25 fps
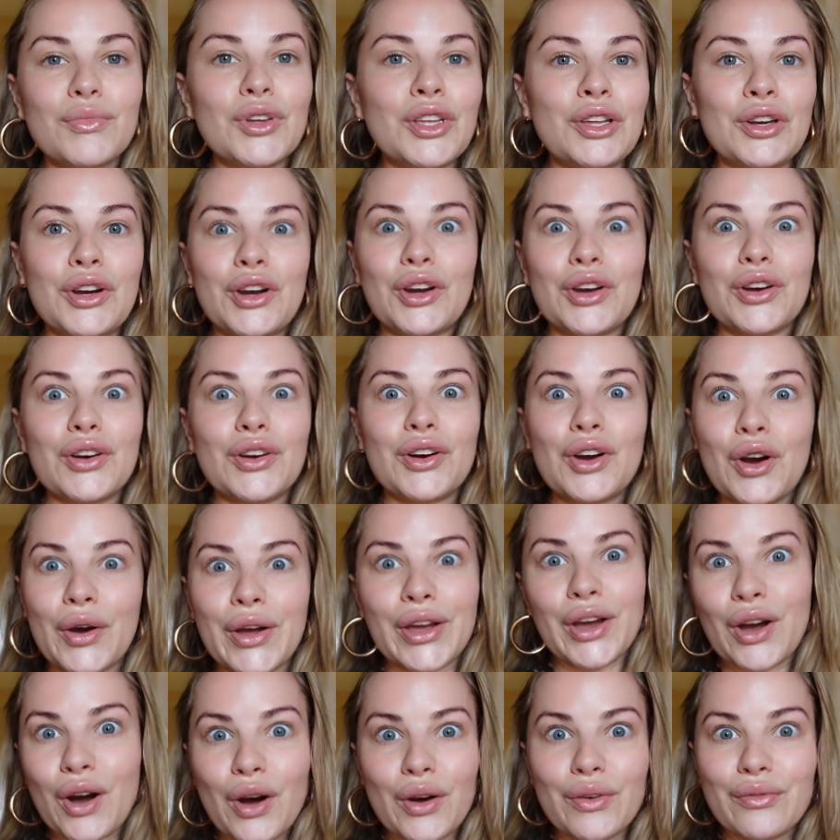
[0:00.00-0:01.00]
you know,
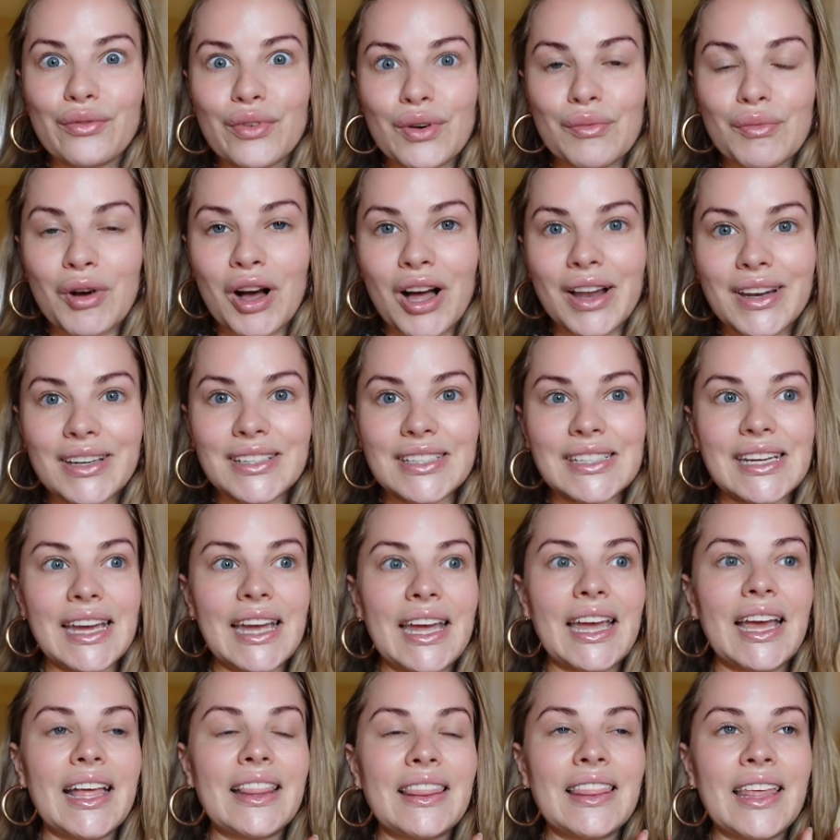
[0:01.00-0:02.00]
going home from
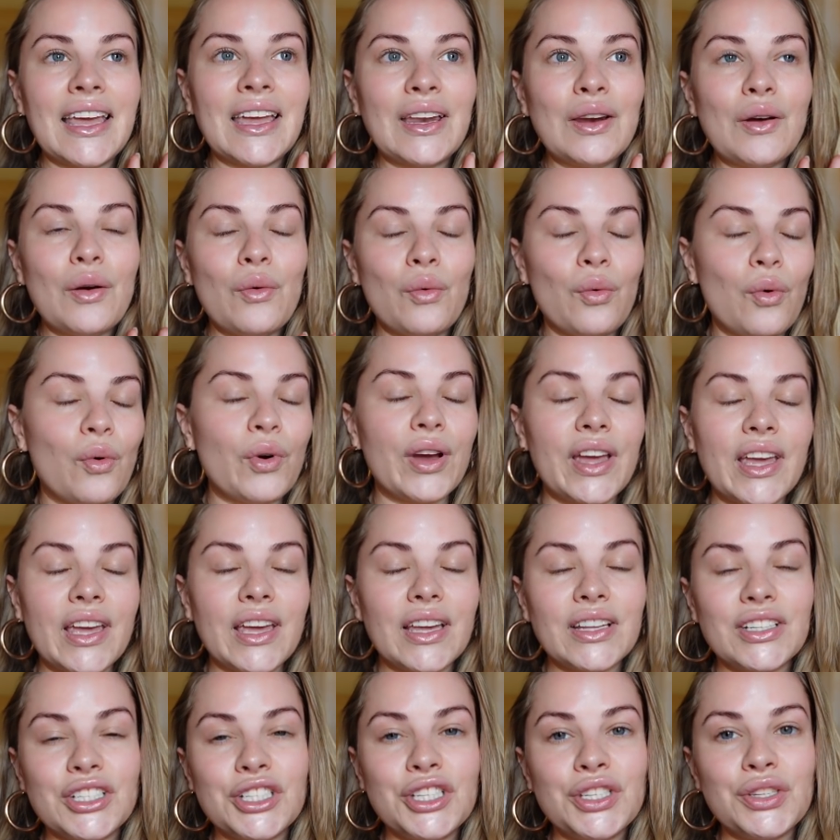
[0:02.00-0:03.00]
holiday and then walking
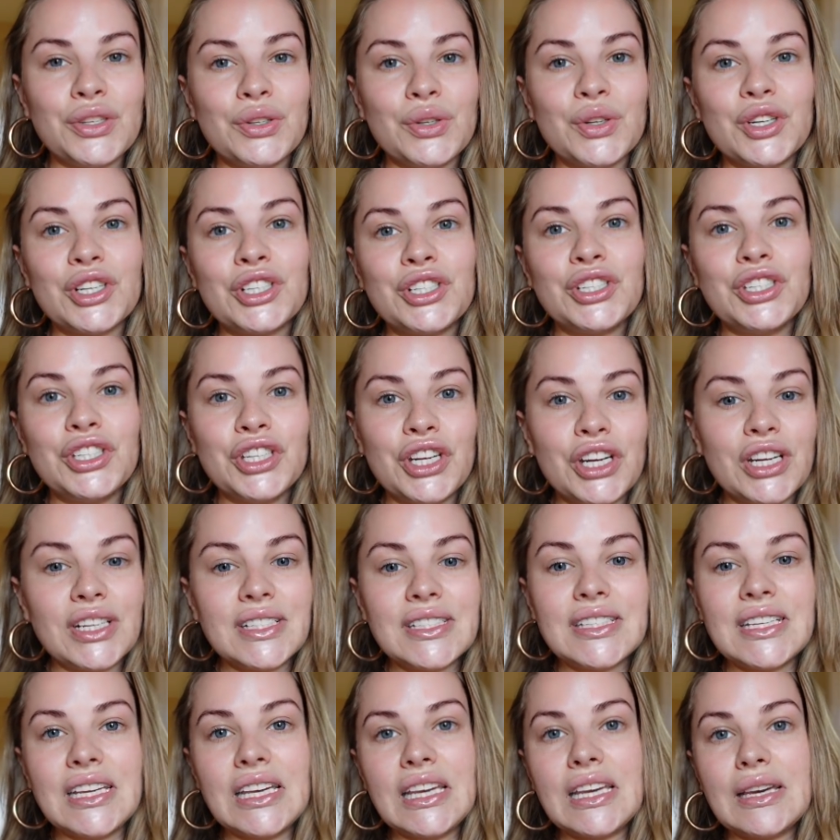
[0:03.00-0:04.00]
into a
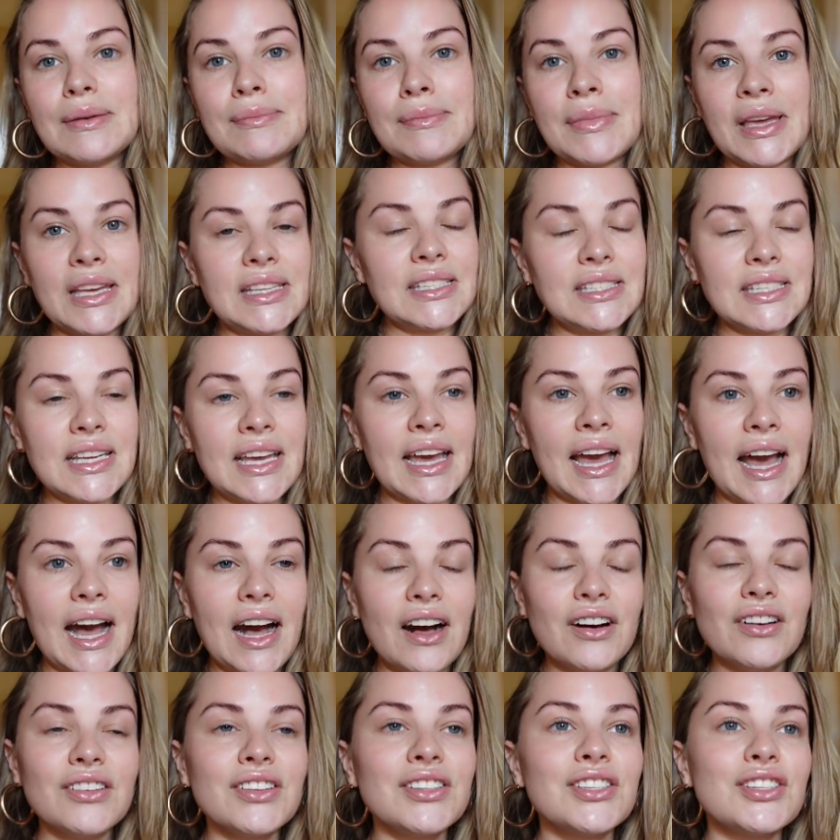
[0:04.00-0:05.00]
dirty, messy
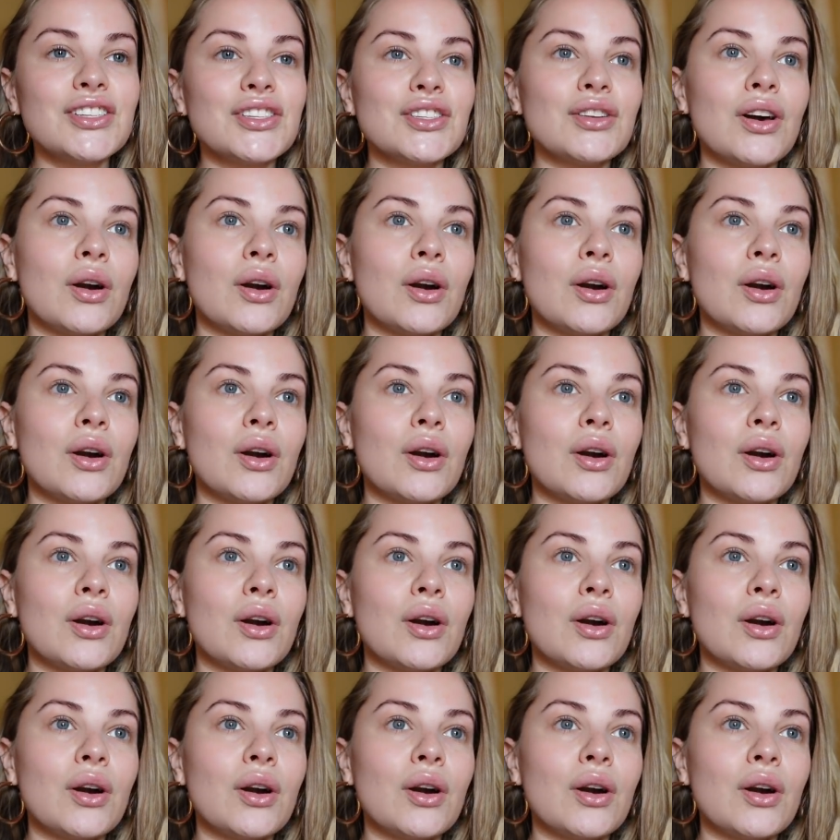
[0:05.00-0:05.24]
house.